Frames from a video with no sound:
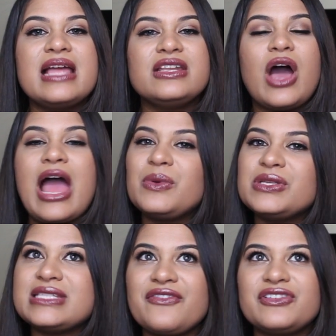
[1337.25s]
And I
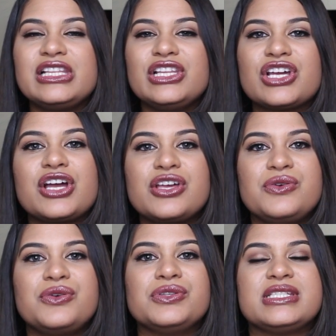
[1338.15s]
would definitely look on
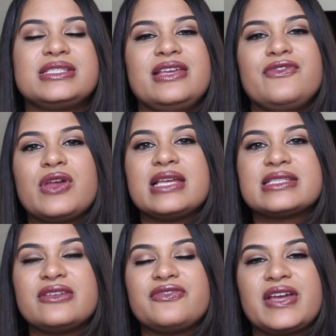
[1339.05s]
Google to see if you
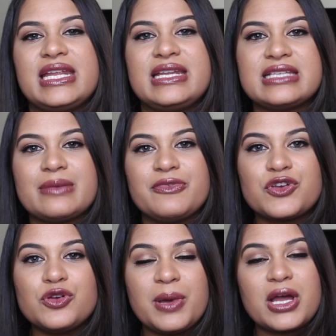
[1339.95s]
guys can find any type of
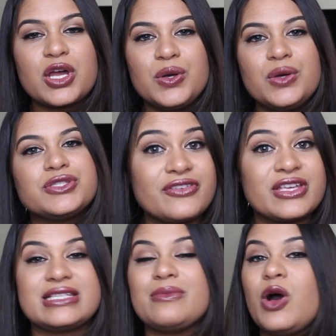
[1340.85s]
coupon codes
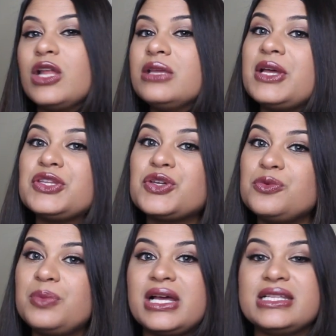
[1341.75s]
because I'm all about the
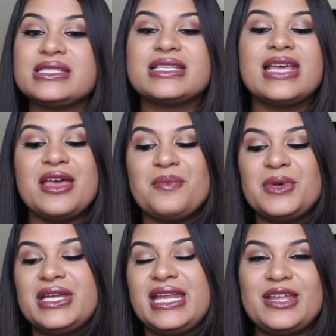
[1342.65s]
coupons.
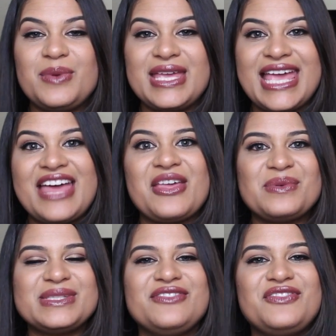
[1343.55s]
But anyway, yeah, that
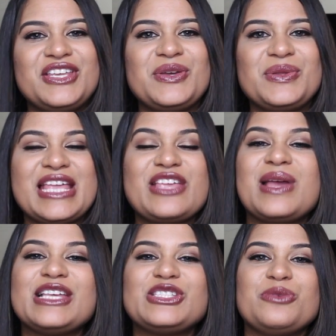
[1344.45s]
was the video. Thank you
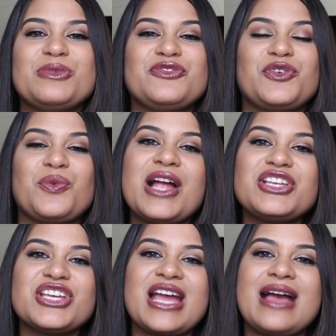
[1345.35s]
guys so much for
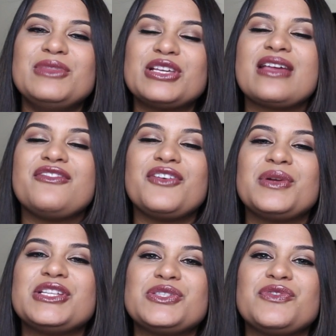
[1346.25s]
watching. I'm looking
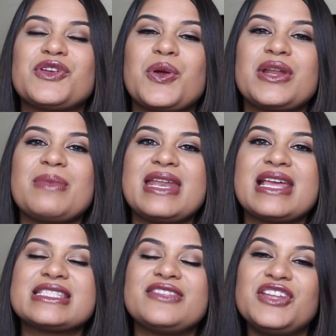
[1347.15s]
forward to recording my
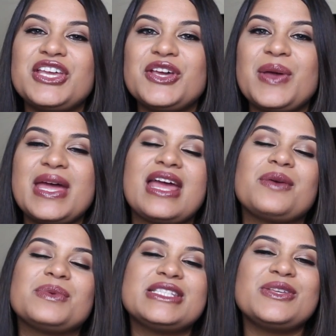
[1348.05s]
next video, and
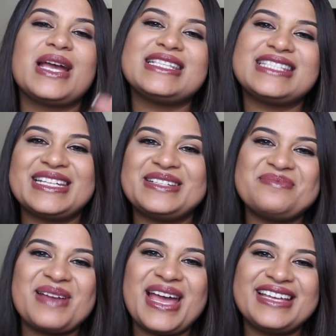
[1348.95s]
I will see you guys then.
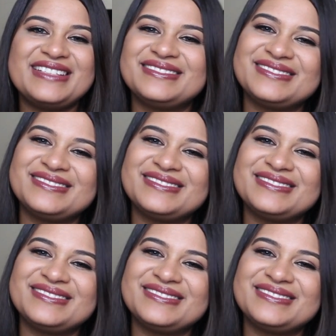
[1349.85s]
Bye.